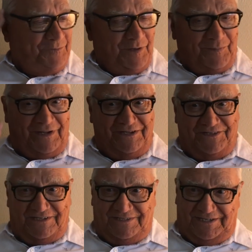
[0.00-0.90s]
my brother
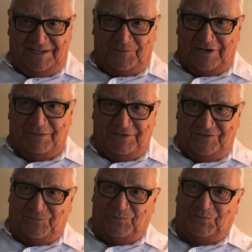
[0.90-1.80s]
Jesse, he grabbed
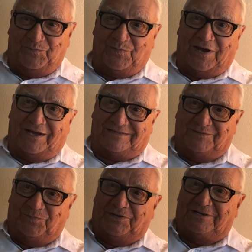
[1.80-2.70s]
his box
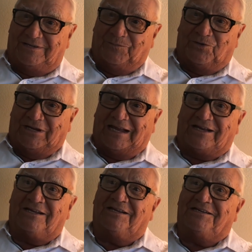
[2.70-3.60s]
and put it
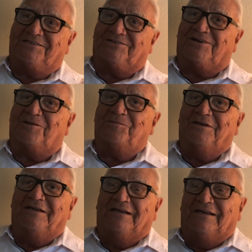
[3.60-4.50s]
like under his arm.
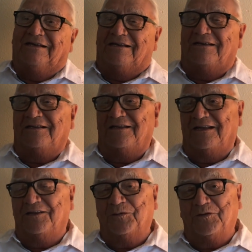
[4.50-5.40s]

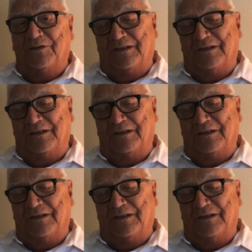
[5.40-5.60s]
And